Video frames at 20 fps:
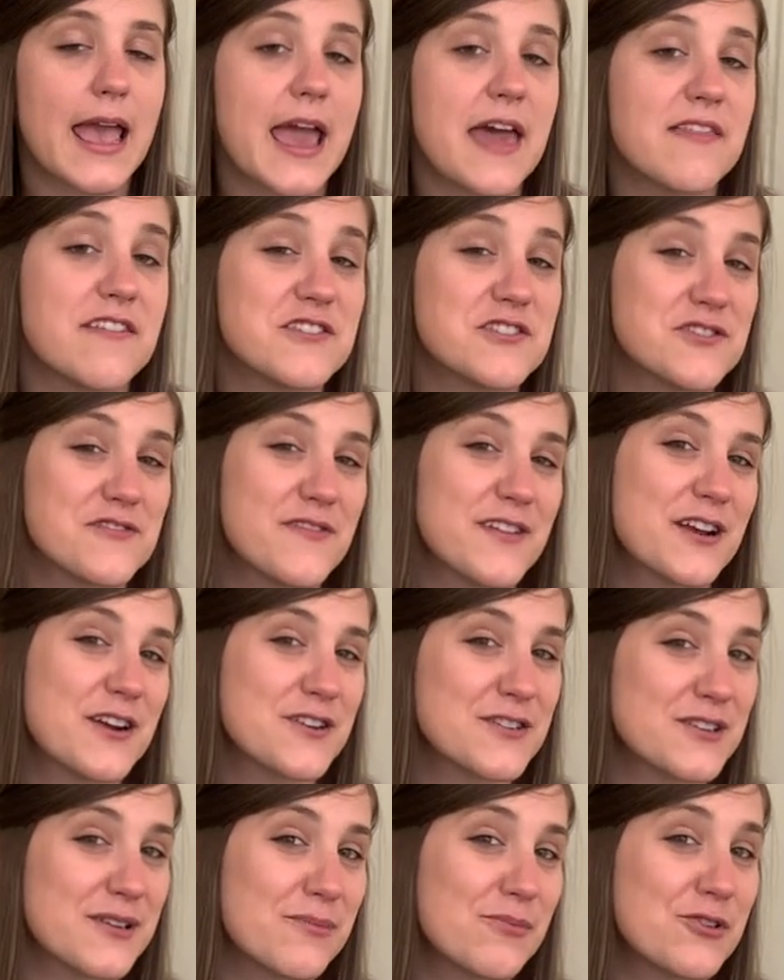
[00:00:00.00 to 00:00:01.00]
and that your
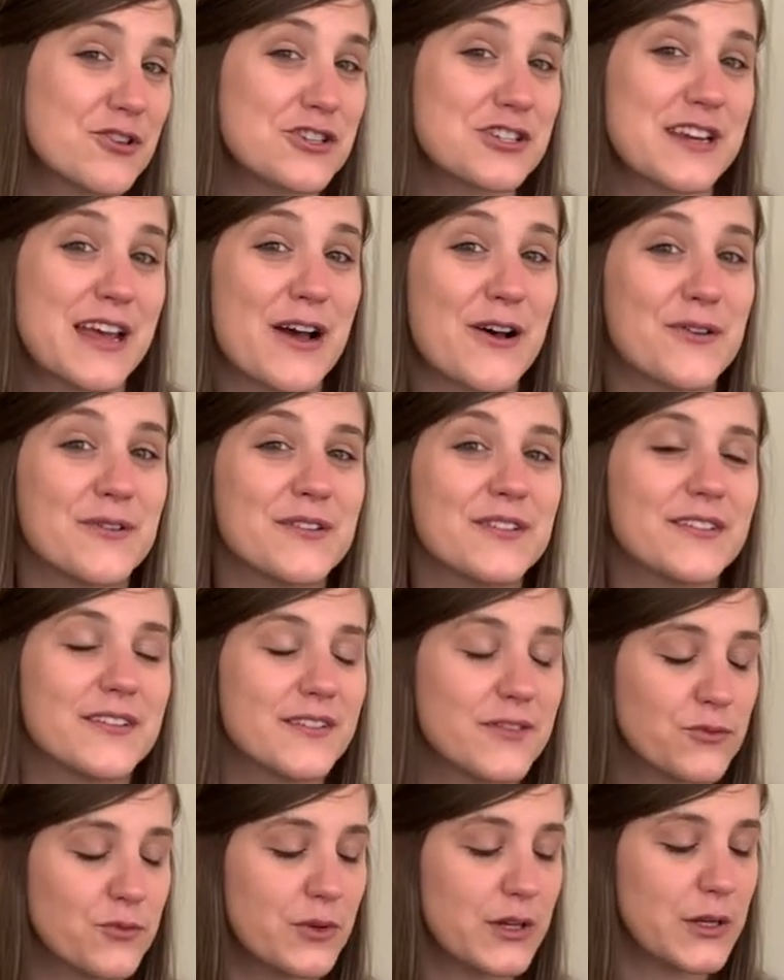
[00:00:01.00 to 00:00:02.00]
fingers are pushed down
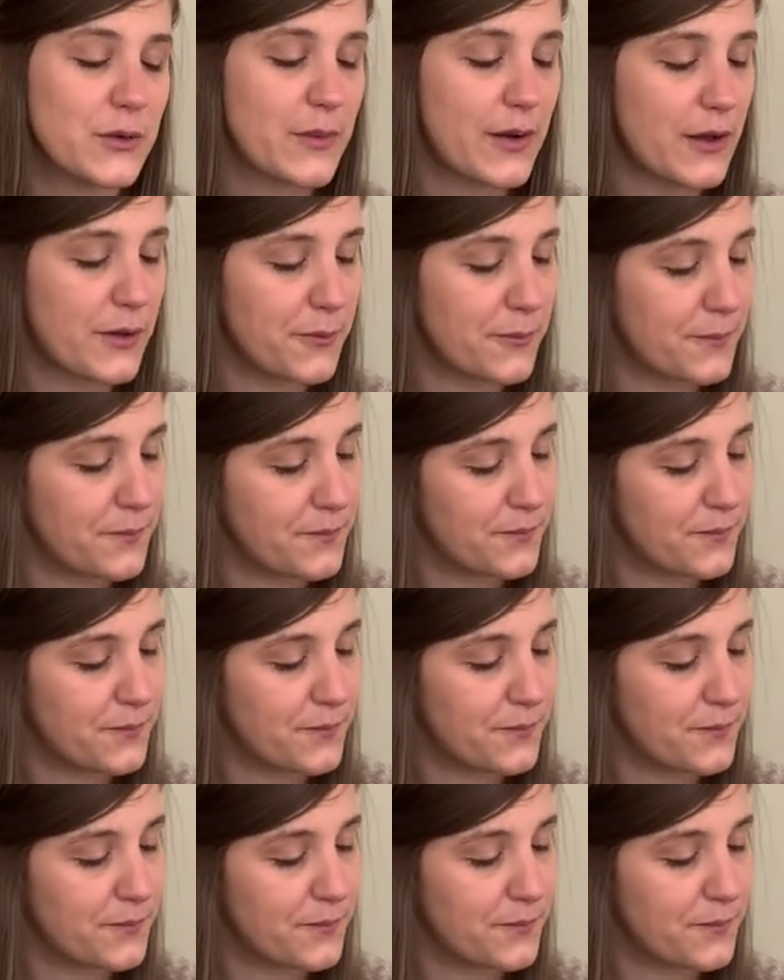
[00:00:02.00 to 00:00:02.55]
really well.